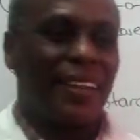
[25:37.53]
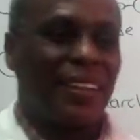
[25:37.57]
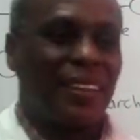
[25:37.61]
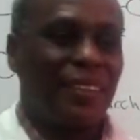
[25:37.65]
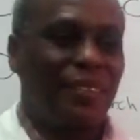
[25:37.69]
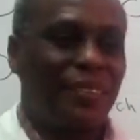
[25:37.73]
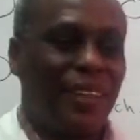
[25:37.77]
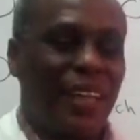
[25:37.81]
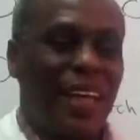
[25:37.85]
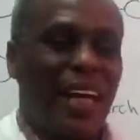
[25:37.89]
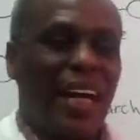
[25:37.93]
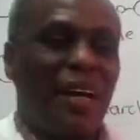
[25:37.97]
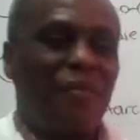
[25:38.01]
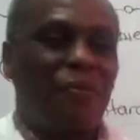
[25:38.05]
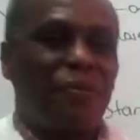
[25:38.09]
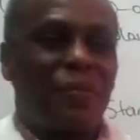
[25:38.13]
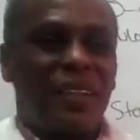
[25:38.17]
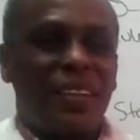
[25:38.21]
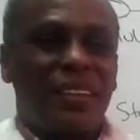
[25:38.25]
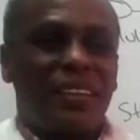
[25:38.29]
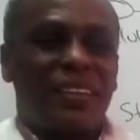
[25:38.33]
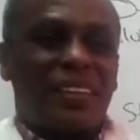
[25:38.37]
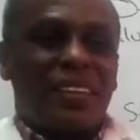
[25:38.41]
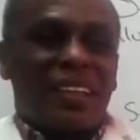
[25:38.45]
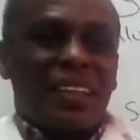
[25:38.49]
they have
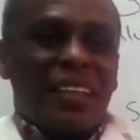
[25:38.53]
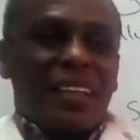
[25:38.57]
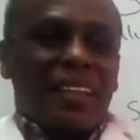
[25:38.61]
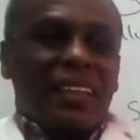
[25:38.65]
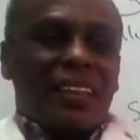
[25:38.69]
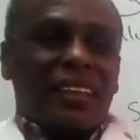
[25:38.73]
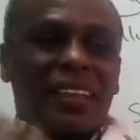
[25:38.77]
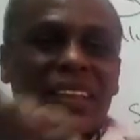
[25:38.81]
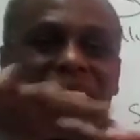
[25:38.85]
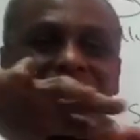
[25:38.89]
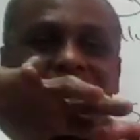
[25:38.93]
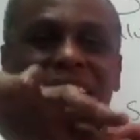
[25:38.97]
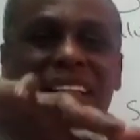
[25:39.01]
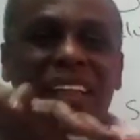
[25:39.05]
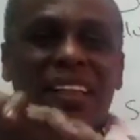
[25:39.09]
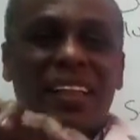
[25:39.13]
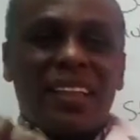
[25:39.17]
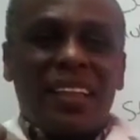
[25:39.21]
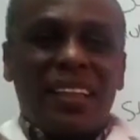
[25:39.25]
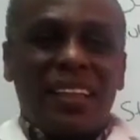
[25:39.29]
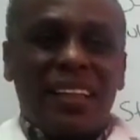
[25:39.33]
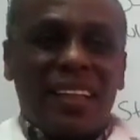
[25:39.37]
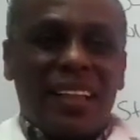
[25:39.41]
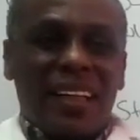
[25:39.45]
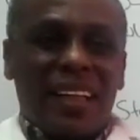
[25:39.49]
this
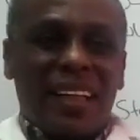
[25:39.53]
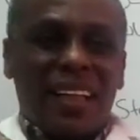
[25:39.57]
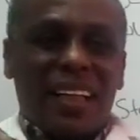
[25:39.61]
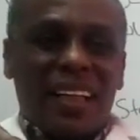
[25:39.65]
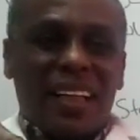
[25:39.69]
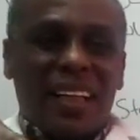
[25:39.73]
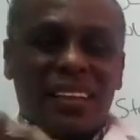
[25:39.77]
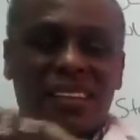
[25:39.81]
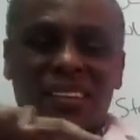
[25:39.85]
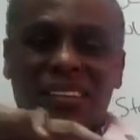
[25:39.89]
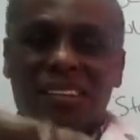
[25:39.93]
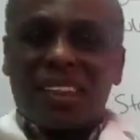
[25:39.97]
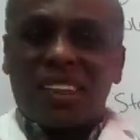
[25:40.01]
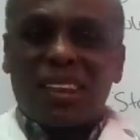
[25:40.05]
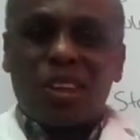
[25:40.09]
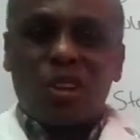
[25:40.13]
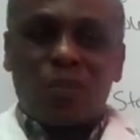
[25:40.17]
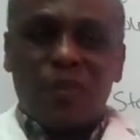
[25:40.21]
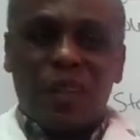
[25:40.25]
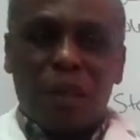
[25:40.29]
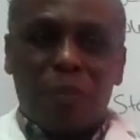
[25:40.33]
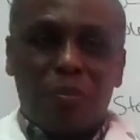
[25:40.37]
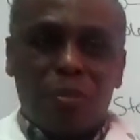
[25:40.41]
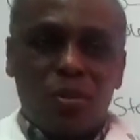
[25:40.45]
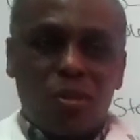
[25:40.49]
tertiary structure of
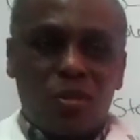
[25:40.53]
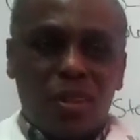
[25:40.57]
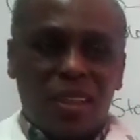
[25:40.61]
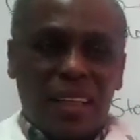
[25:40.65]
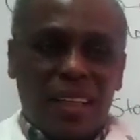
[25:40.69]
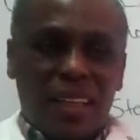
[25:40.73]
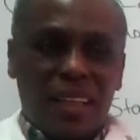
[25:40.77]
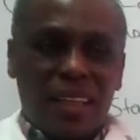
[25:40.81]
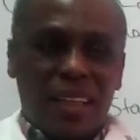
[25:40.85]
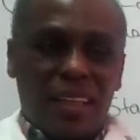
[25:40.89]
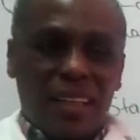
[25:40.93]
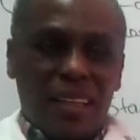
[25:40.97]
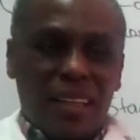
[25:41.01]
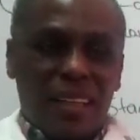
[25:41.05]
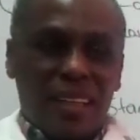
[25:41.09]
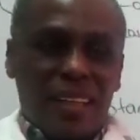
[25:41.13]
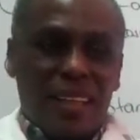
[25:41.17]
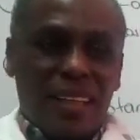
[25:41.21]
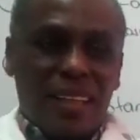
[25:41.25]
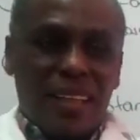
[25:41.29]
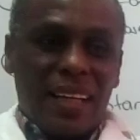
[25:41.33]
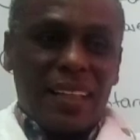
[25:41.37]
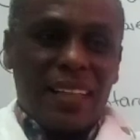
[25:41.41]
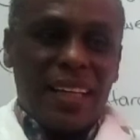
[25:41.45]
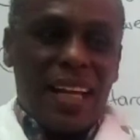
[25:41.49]
the protein.
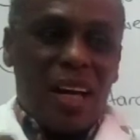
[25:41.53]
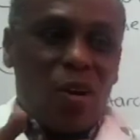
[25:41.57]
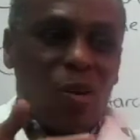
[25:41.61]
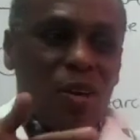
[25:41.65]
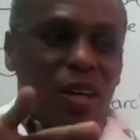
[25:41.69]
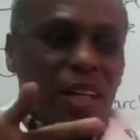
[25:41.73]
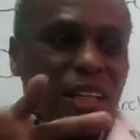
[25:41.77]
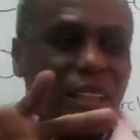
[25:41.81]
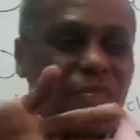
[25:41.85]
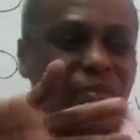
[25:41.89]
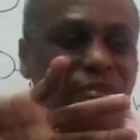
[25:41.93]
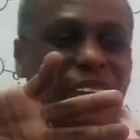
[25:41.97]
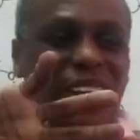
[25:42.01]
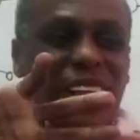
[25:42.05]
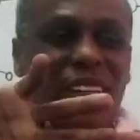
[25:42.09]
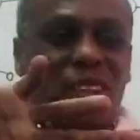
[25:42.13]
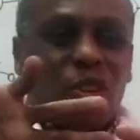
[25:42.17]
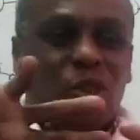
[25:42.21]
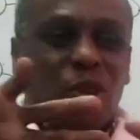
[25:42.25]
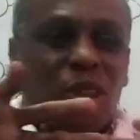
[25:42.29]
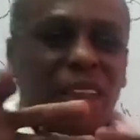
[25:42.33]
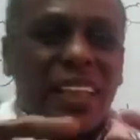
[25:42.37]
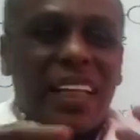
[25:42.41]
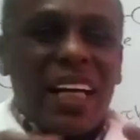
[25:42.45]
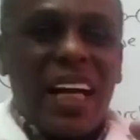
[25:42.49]
Now, they
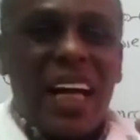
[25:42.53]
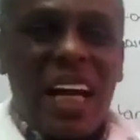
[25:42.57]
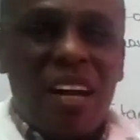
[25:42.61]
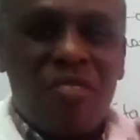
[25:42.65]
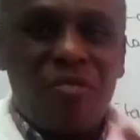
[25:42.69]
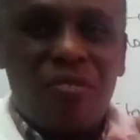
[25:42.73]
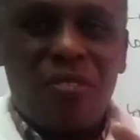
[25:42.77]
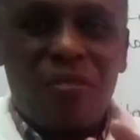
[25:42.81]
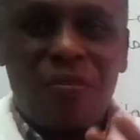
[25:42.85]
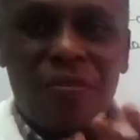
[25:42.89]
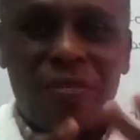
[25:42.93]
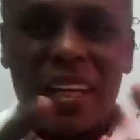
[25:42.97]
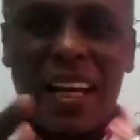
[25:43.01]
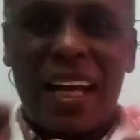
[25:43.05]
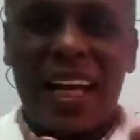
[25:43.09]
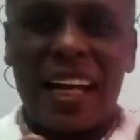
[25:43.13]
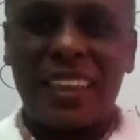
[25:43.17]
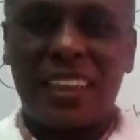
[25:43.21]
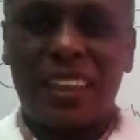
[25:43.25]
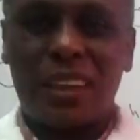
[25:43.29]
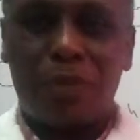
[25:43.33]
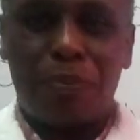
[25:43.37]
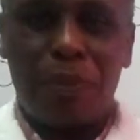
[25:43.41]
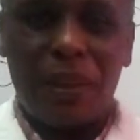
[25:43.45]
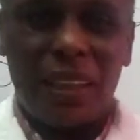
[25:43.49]
usually have a
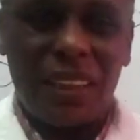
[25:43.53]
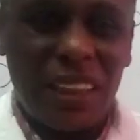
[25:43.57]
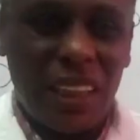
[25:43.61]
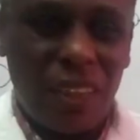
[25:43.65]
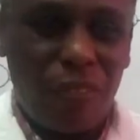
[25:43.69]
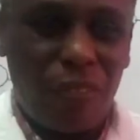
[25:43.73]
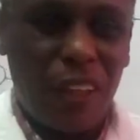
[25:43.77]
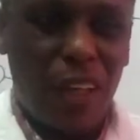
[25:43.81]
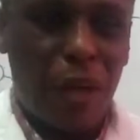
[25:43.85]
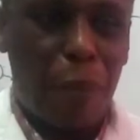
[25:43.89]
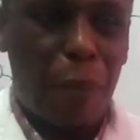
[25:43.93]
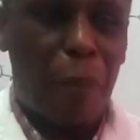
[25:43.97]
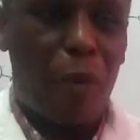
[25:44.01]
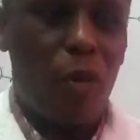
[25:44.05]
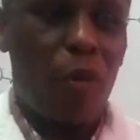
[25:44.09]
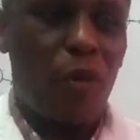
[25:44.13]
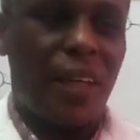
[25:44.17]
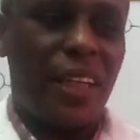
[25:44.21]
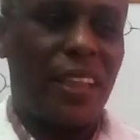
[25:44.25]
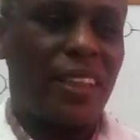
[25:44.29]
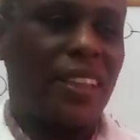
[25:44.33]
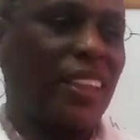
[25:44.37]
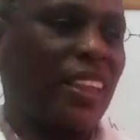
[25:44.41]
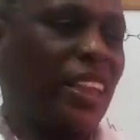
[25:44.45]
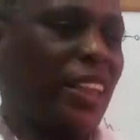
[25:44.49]
specific
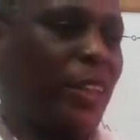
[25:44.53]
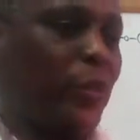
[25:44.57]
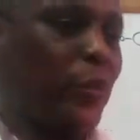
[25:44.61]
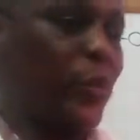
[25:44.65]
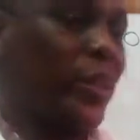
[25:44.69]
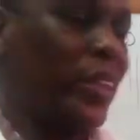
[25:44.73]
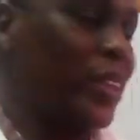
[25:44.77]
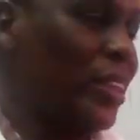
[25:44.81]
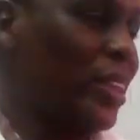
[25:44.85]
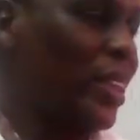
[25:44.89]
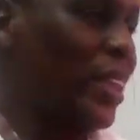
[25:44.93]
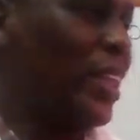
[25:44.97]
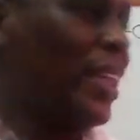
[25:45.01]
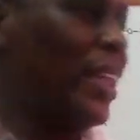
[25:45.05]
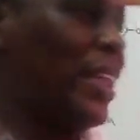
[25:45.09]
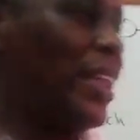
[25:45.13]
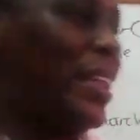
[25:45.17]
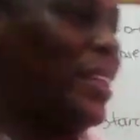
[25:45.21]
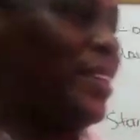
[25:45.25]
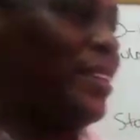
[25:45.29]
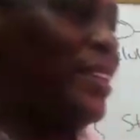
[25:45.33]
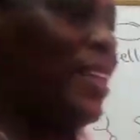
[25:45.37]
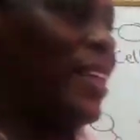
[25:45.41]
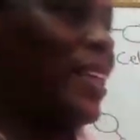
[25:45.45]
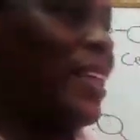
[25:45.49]
pocket in which
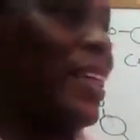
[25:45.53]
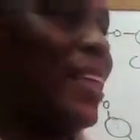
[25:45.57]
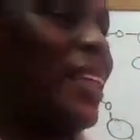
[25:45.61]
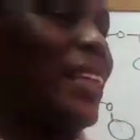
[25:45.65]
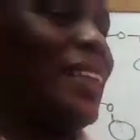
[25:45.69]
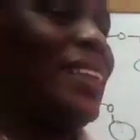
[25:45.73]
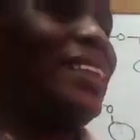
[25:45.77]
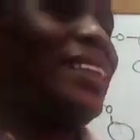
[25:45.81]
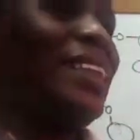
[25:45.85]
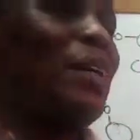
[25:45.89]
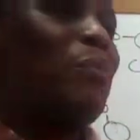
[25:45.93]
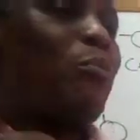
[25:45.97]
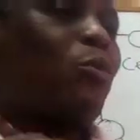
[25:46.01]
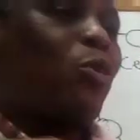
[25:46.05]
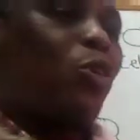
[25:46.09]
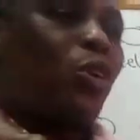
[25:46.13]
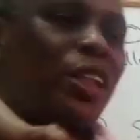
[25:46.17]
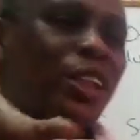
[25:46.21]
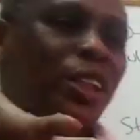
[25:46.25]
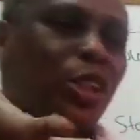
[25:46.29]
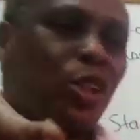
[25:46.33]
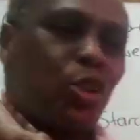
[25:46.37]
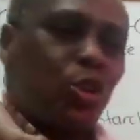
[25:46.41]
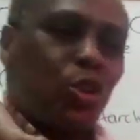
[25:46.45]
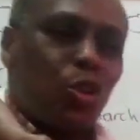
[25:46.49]
the
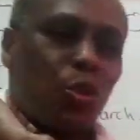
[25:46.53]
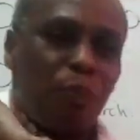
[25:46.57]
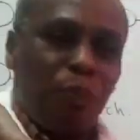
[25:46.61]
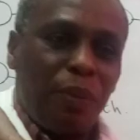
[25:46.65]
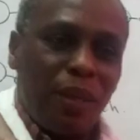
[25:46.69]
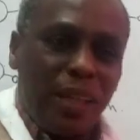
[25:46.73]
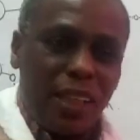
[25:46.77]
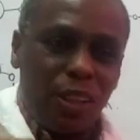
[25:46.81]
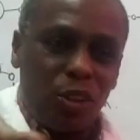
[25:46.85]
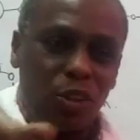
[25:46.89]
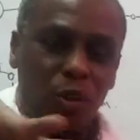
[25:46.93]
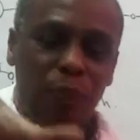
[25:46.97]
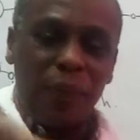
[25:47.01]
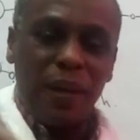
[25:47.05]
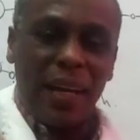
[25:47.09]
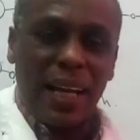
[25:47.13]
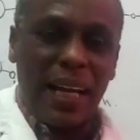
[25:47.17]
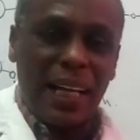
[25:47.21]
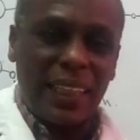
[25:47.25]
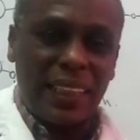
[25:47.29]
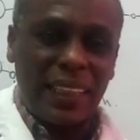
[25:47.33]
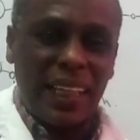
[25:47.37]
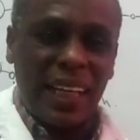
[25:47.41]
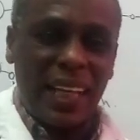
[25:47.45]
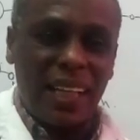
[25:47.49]
molecule to be
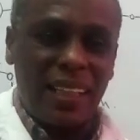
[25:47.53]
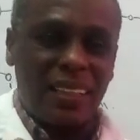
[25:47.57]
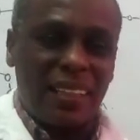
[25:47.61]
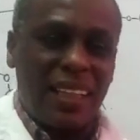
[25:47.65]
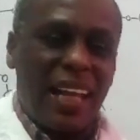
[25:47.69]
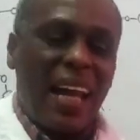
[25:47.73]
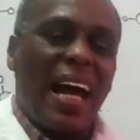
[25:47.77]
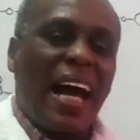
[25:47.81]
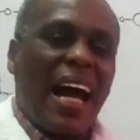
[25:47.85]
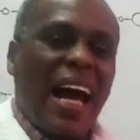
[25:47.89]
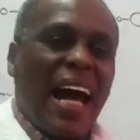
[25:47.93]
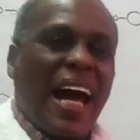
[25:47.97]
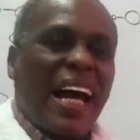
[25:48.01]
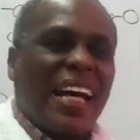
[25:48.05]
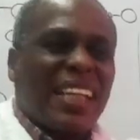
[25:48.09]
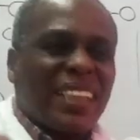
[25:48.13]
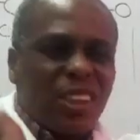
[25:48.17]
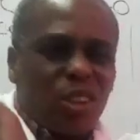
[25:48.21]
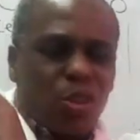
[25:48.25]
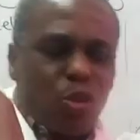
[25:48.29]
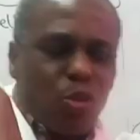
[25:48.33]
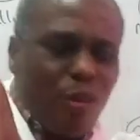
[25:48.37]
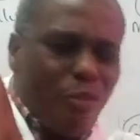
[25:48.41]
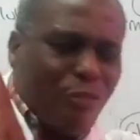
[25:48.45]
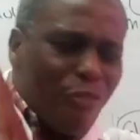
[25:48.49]
catalyzed
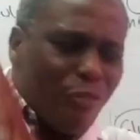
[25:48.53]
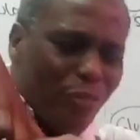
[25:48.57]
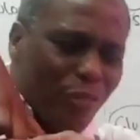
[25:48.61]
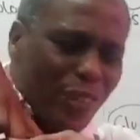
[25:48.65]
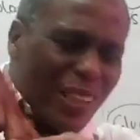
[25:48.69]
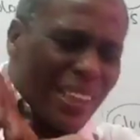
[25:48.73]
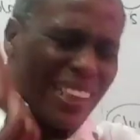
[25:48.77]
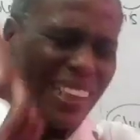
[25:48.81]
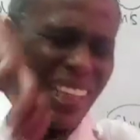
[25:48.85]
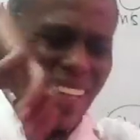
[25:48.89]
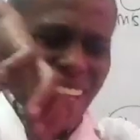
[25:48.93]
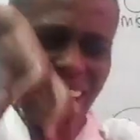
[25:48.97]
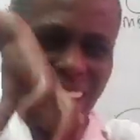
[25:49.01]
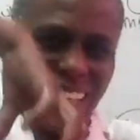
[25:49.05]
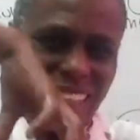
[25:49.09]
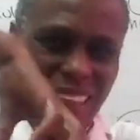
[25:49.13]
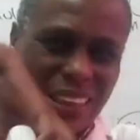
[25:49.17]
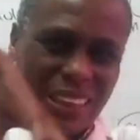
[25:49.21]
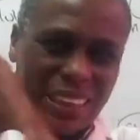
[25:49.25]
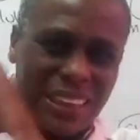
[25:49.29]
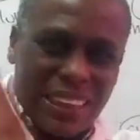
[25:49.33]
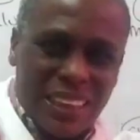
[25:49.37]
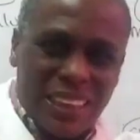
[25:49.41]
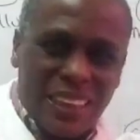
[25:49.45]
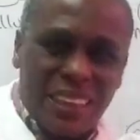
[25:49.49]
has to fit
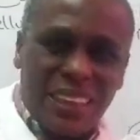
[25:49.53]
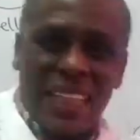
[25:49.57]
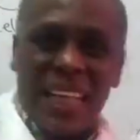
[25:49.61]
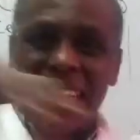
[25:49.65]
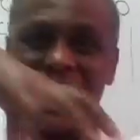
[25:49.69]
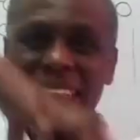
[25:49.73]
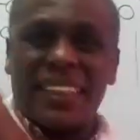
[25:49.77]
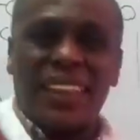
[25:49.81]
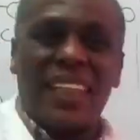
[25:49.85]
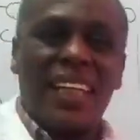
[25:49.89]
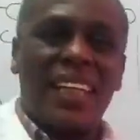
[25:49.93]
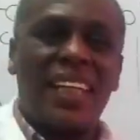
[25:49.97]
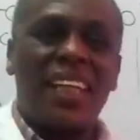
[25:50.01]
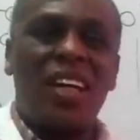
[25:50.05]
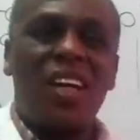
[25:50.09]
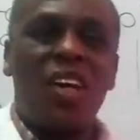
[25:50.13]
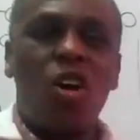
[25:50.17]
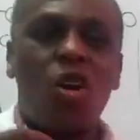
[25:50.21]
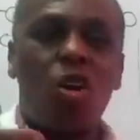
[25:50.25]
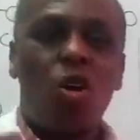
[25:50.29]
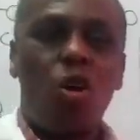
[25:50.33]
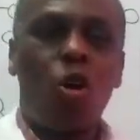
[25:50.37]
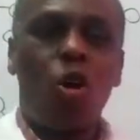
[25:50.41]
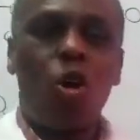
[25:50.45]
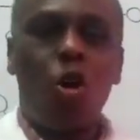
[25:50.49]
exactly
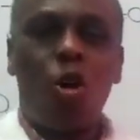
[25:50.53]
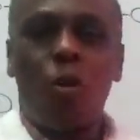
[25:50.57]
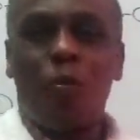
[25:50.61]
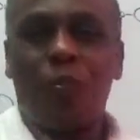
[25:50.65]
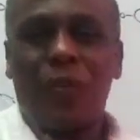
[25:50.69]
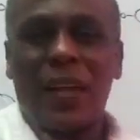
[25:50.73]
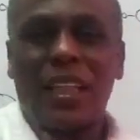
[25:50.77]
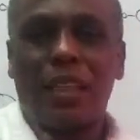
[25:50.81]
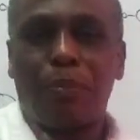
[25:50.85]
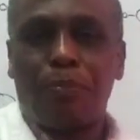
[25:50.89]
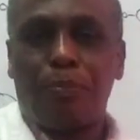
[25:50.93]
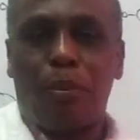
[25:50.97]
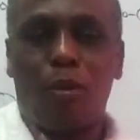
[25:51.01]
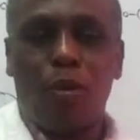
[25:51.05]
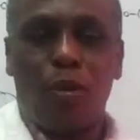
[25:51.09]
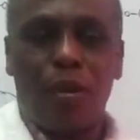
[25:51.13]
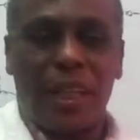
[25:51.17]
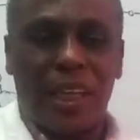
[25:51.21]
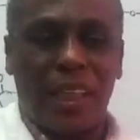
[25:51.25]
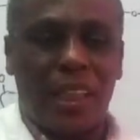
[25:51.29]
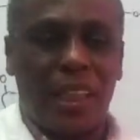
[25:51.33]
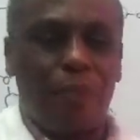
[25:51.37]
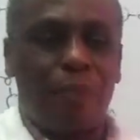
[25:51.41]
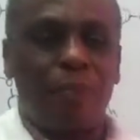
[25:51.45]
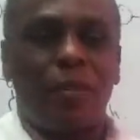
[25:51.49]
on that
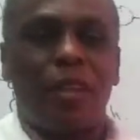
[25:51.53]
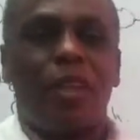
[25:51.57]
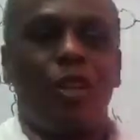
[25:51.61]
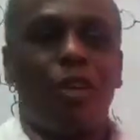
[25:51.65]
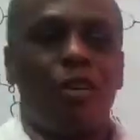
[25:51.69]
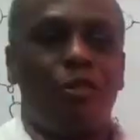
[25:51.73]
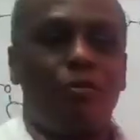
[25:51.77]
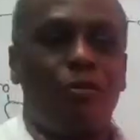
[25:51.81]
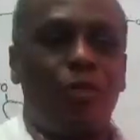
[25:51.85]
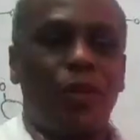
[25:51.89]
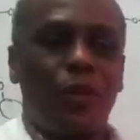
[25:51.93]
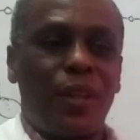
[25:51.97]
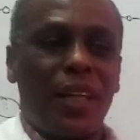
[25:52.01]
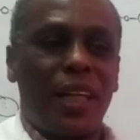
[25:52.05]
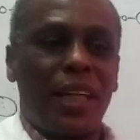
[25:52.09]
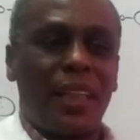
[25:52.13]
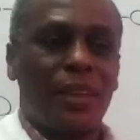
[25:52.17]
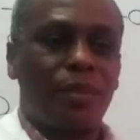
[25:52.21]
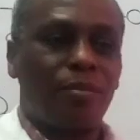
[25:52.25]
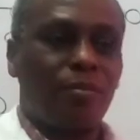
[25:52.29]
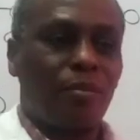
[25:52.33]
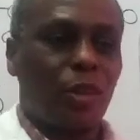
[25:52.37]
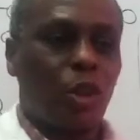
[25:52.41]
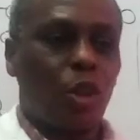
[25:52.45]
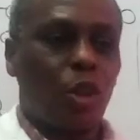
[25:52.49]
pocket for the